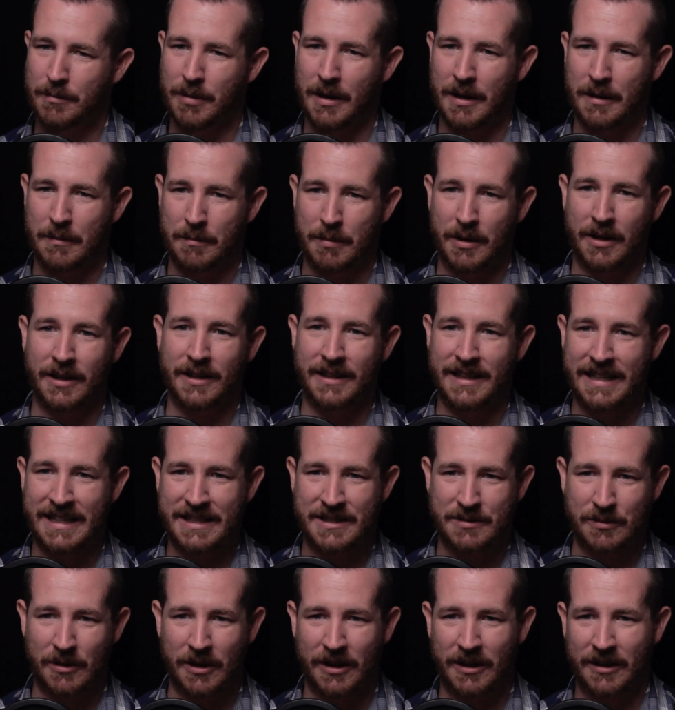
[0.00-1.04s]
But in
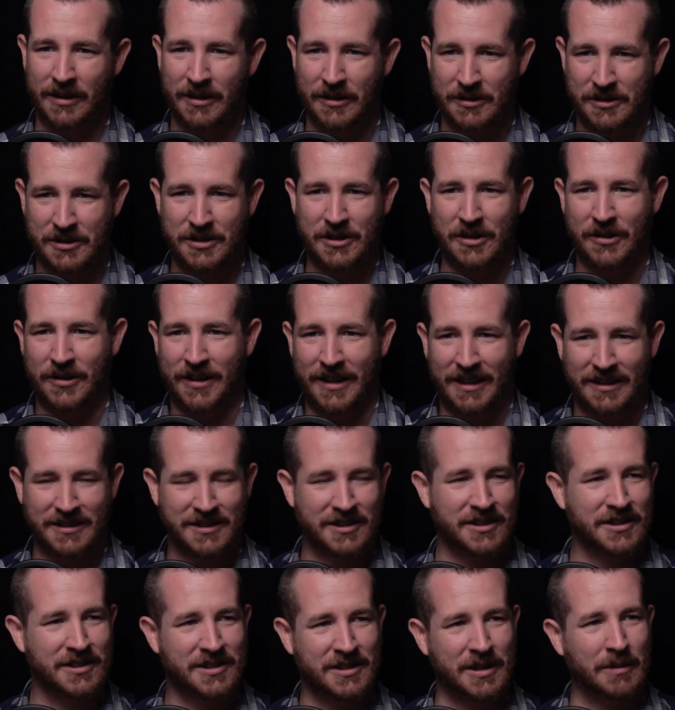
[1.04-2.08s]
each one of those
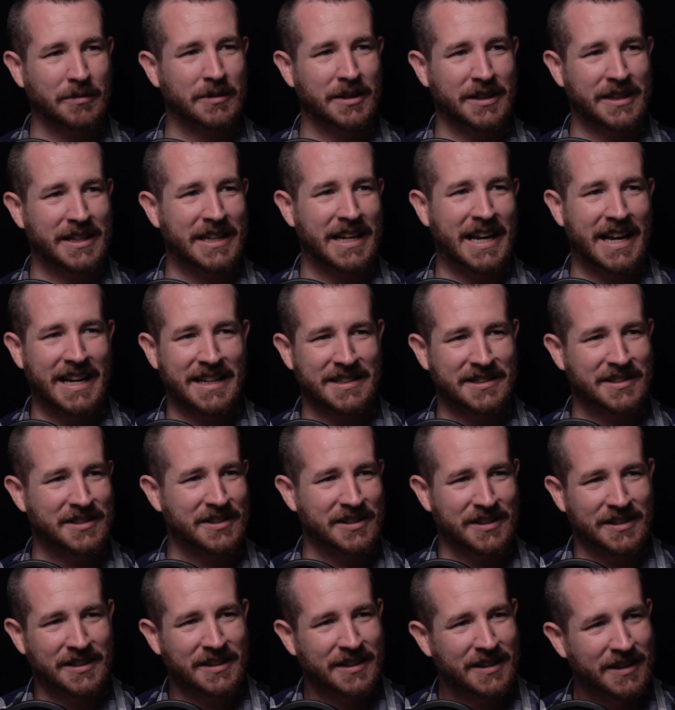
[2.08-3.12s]
showdowns, there's something
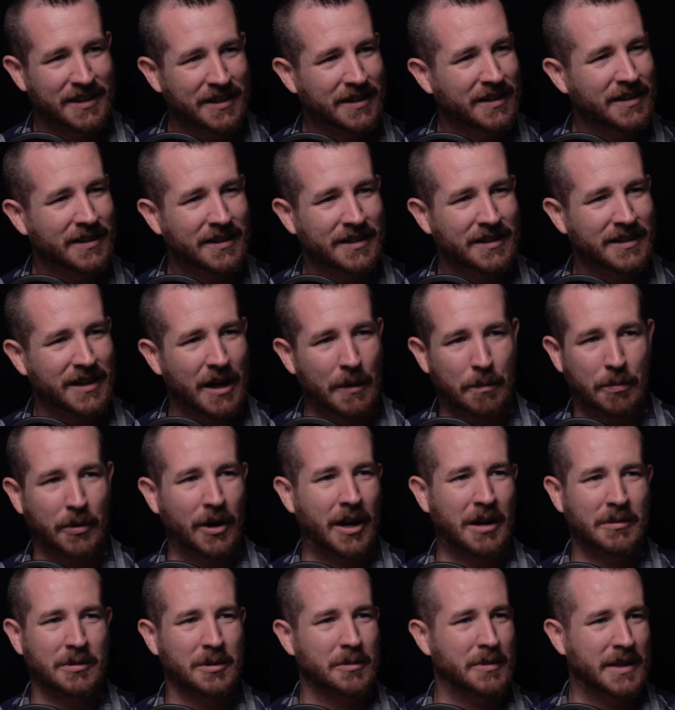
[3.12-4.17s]
a
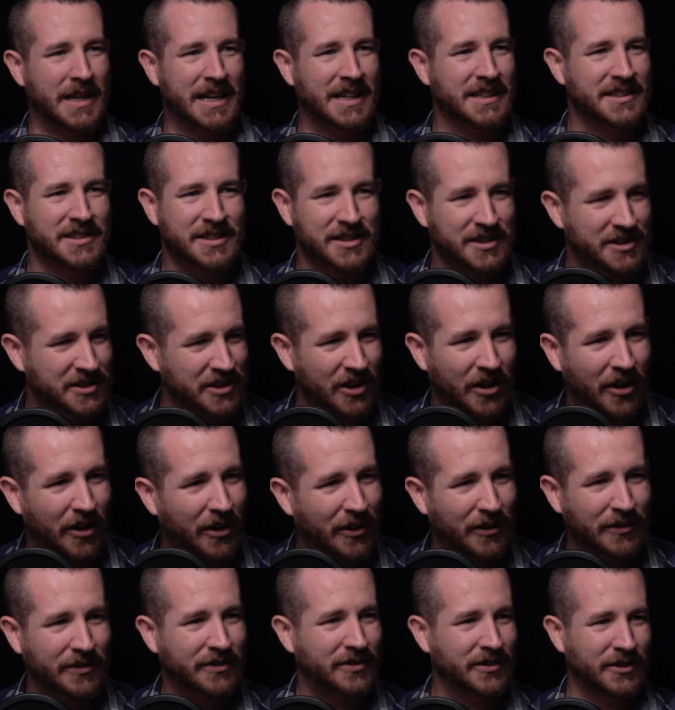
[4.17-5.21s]
problem he has to
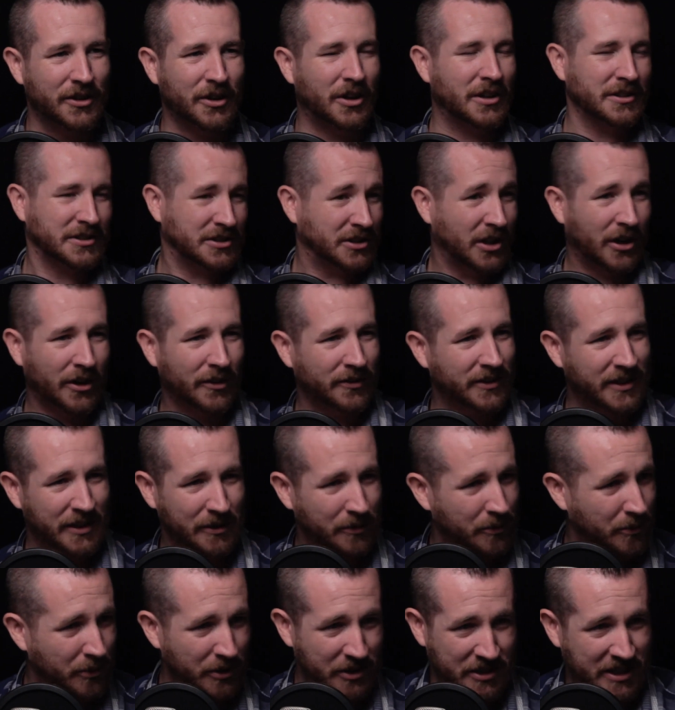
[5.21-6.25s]
solve. They're all solved
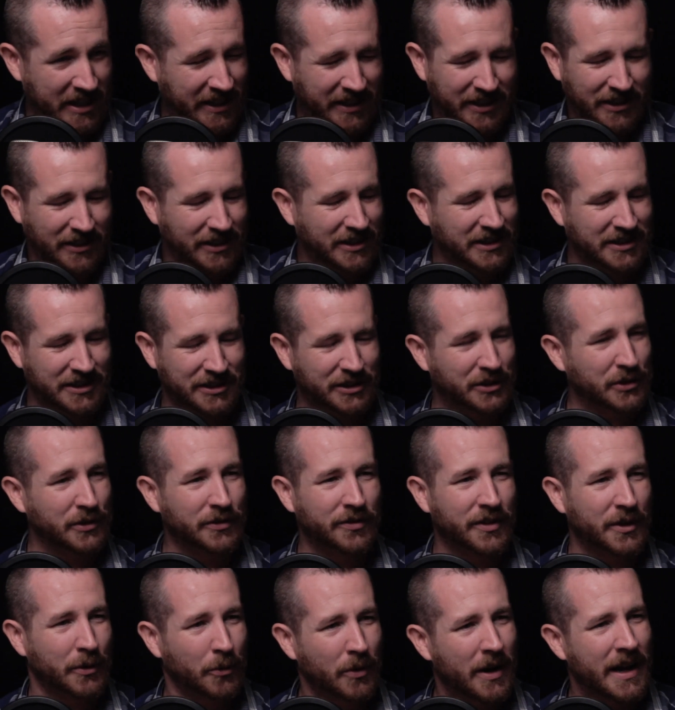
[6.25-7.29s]
in ridiculous,
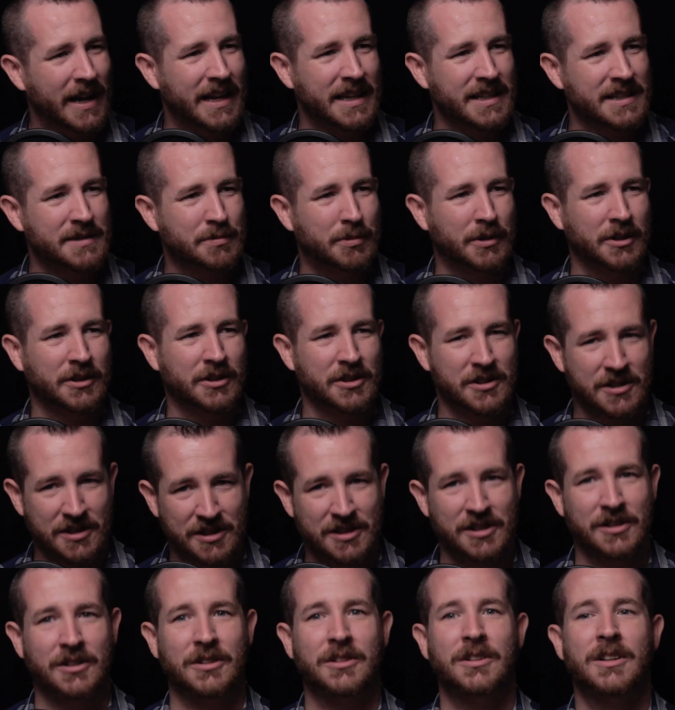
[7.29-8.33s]
goofy ways, but there's
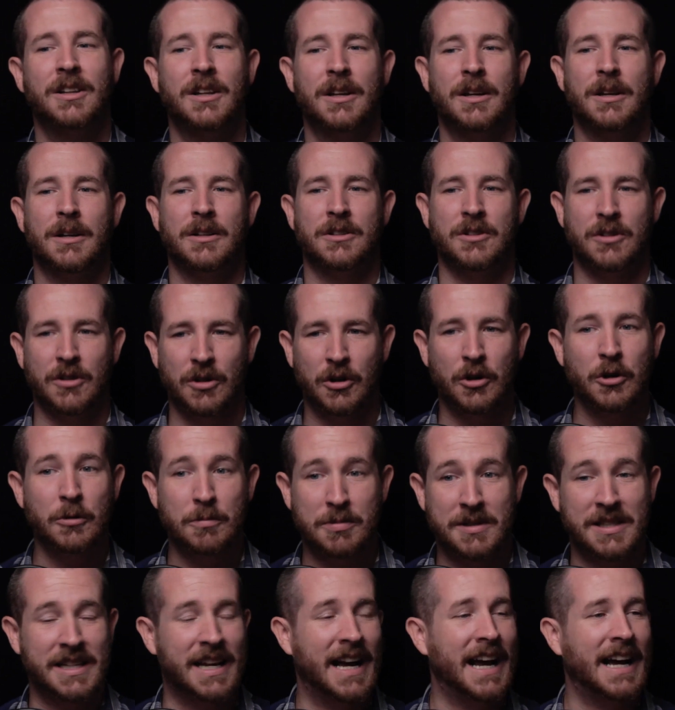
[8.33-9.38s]
still
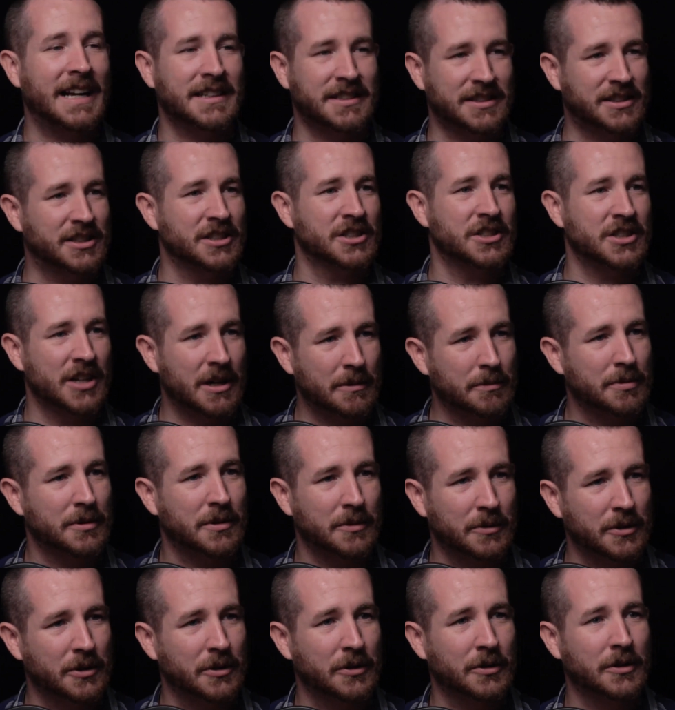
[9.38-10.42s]
hoops he has to jump
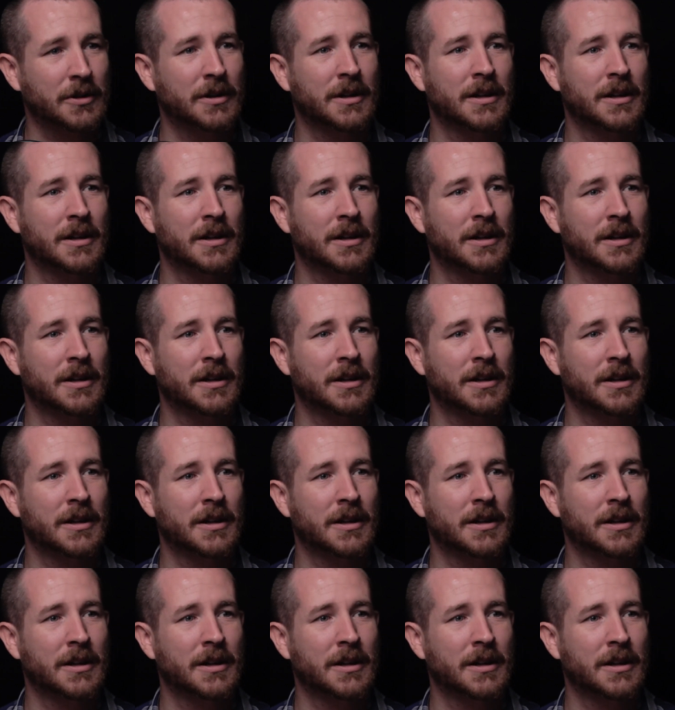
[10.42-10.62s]
through.